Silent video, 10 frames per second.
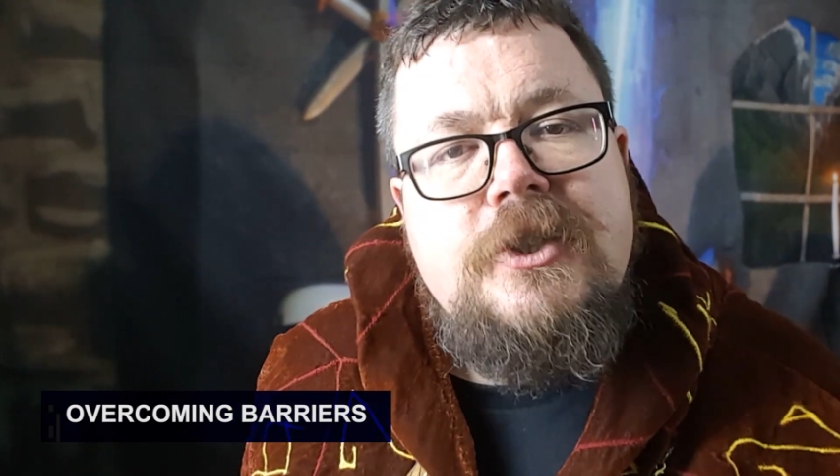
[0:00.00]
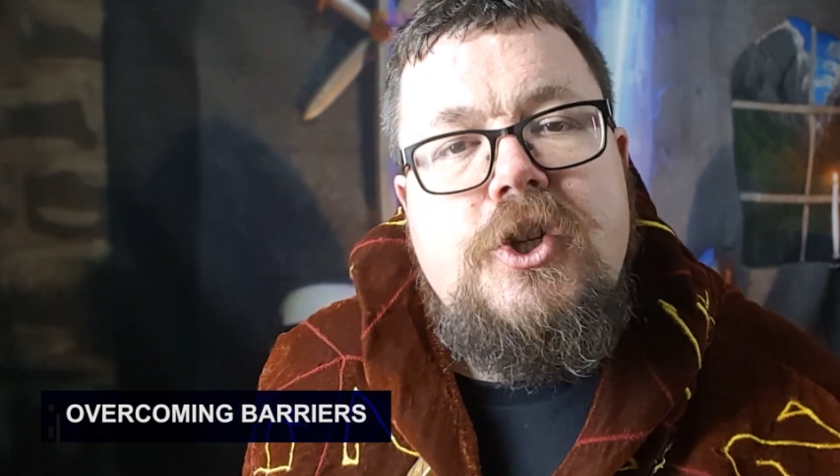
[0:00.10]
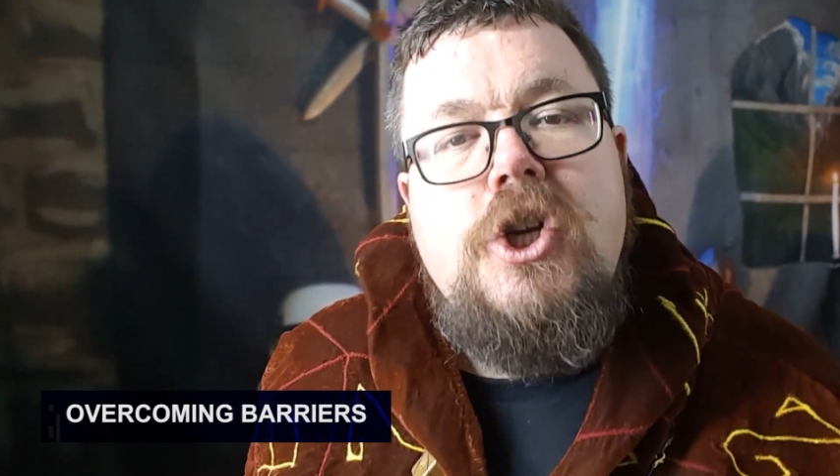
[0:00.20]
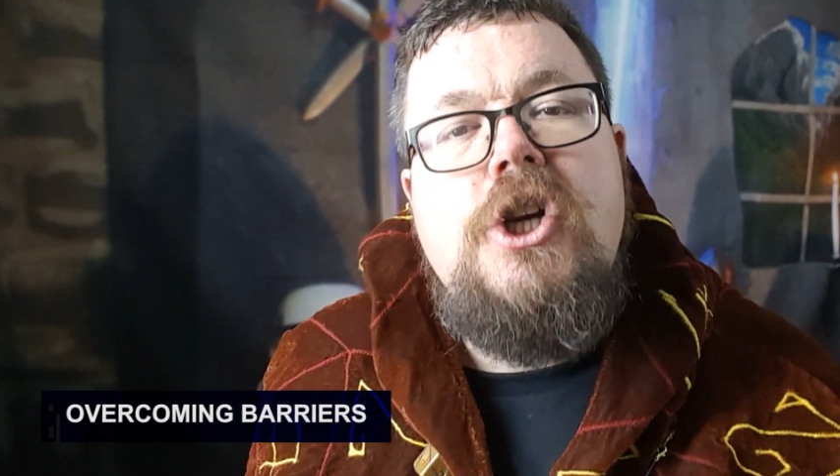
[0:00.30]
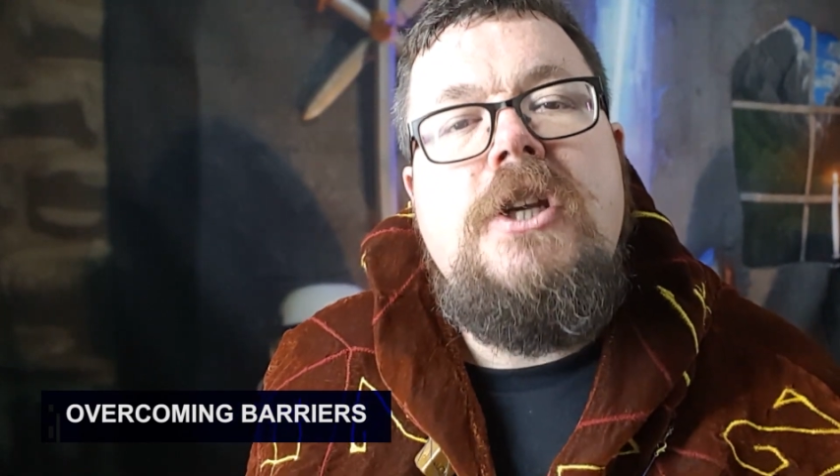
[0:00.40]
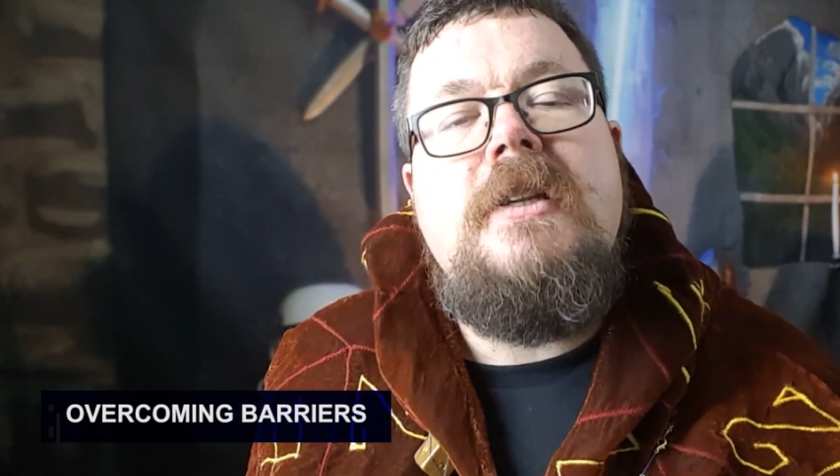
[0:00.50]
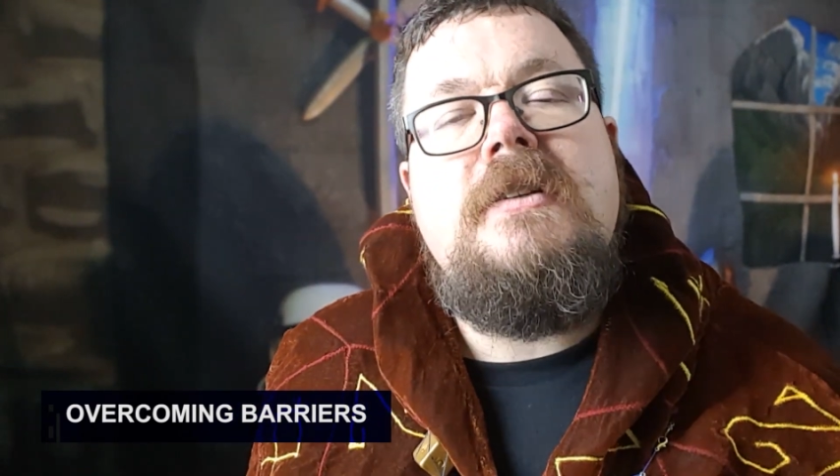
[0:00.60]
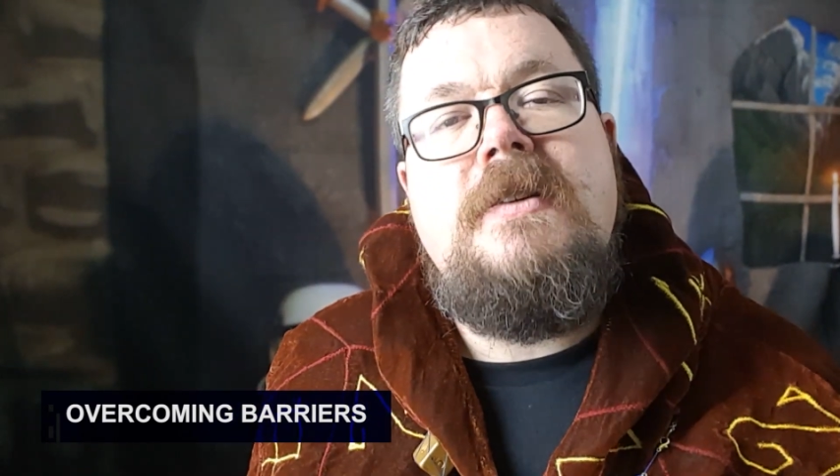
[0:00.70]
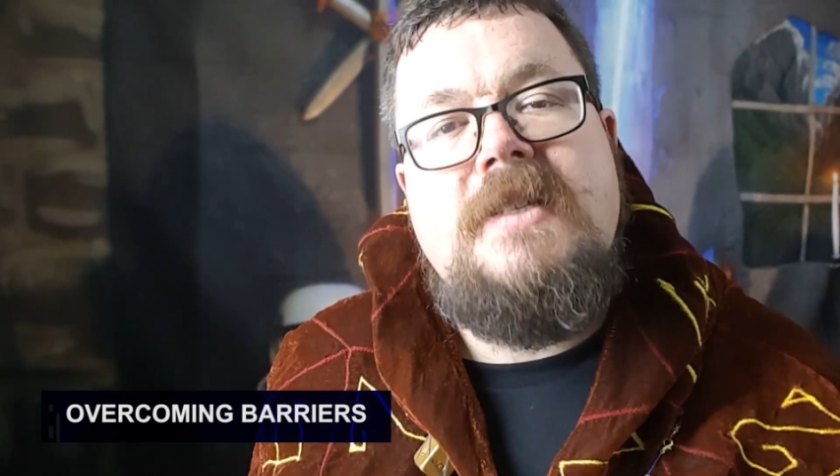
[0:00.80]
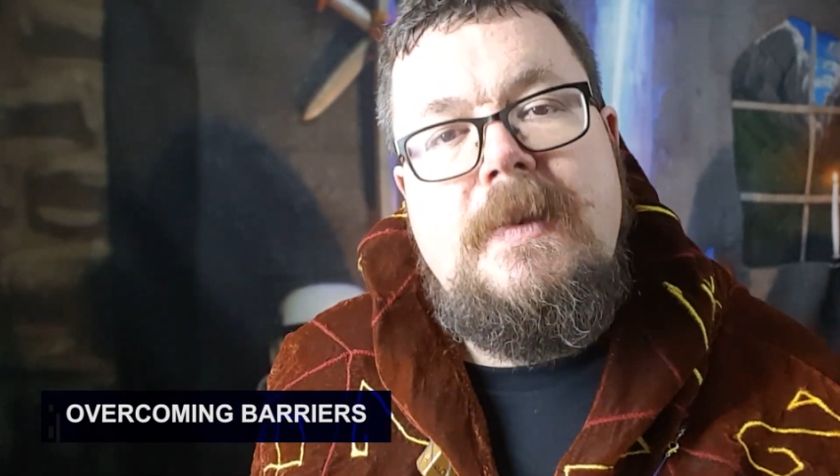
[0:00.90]
Turn it
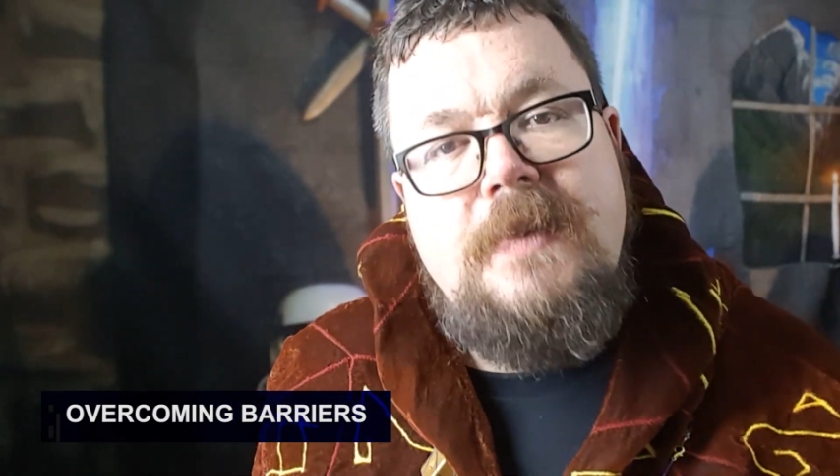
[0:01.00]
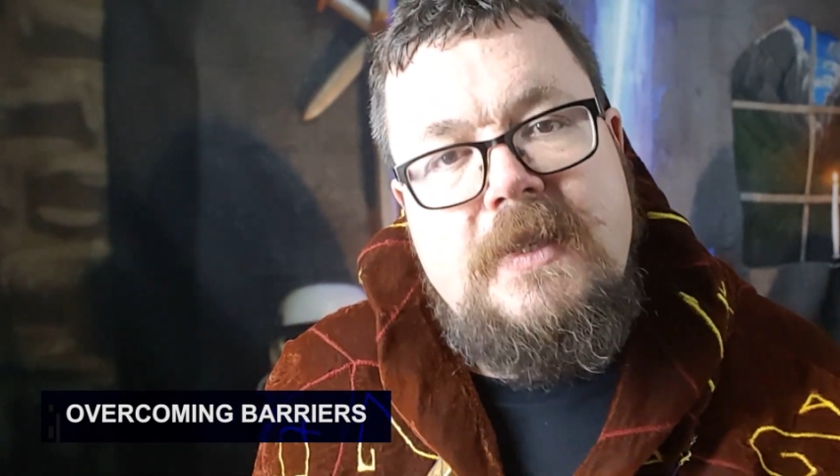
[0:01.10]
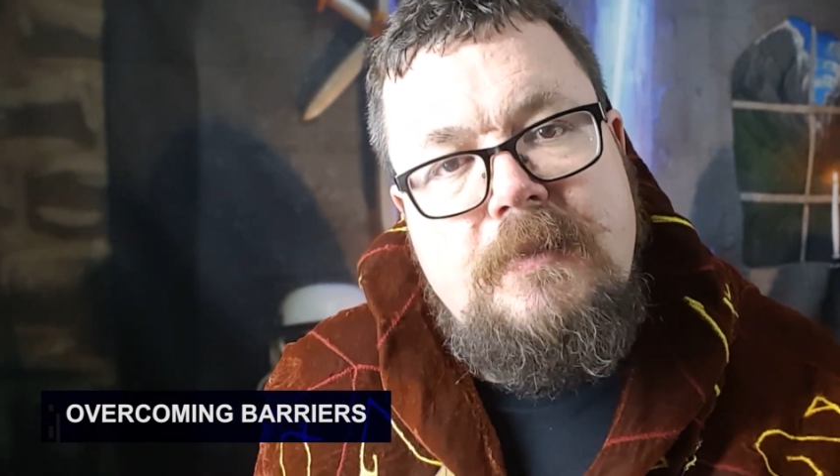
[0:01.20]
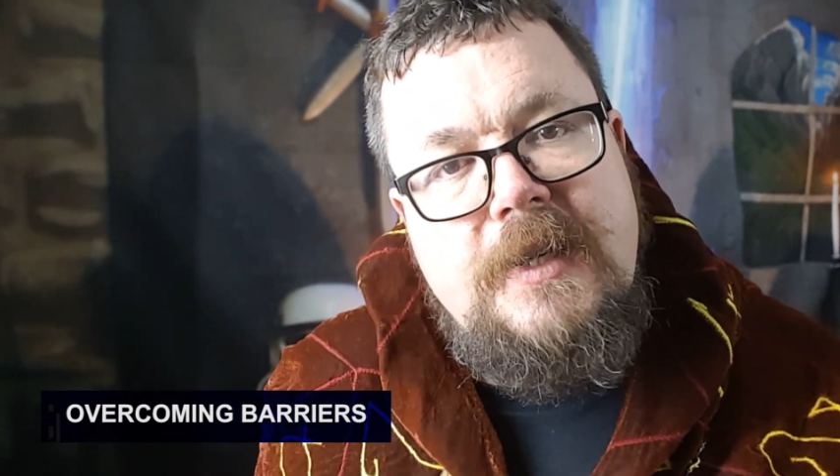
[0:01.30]
into something that